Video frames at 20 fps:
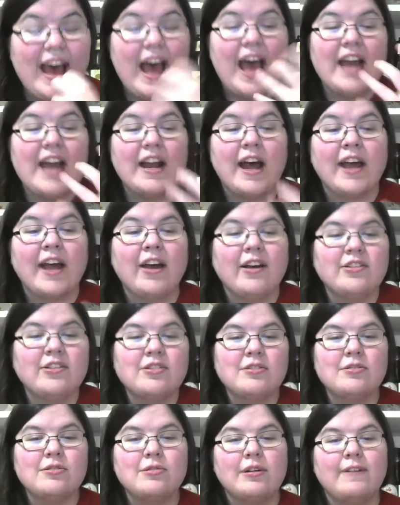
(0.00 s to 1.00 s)
And I
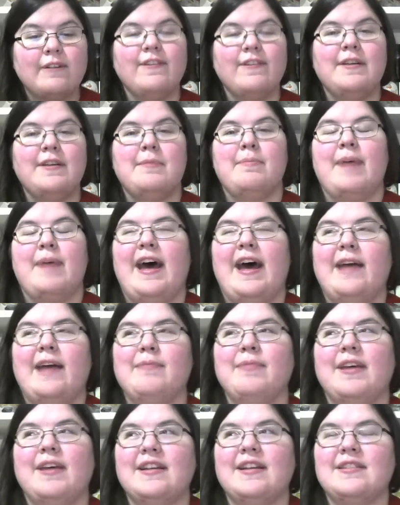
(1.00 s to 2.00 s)
also sort of feel bad
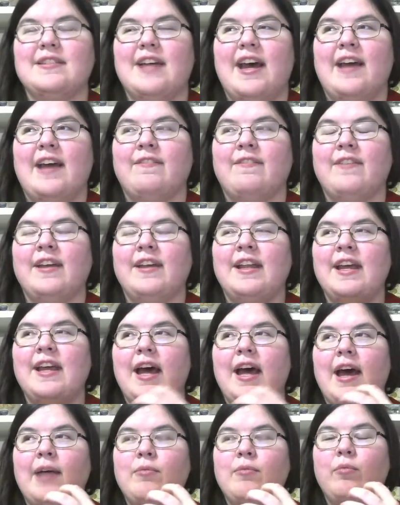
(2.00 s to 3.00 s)
because I feel like
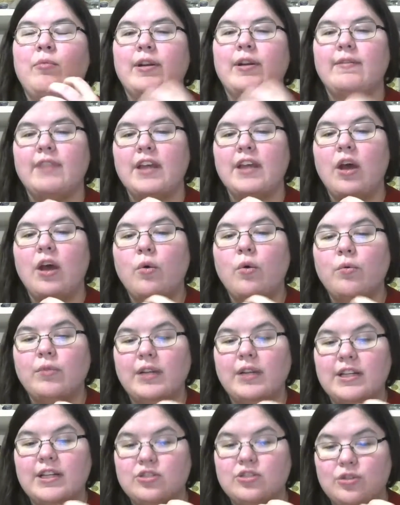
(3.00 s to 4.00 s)
I'm one of the
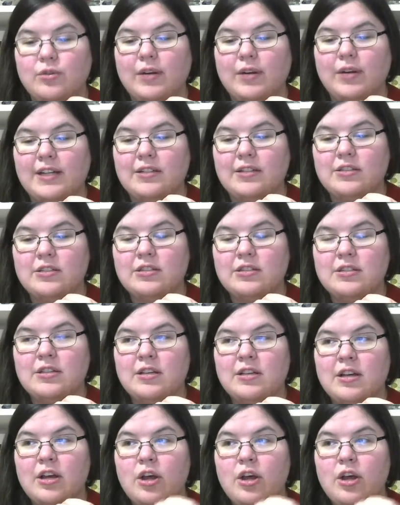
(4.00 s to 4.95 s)
only students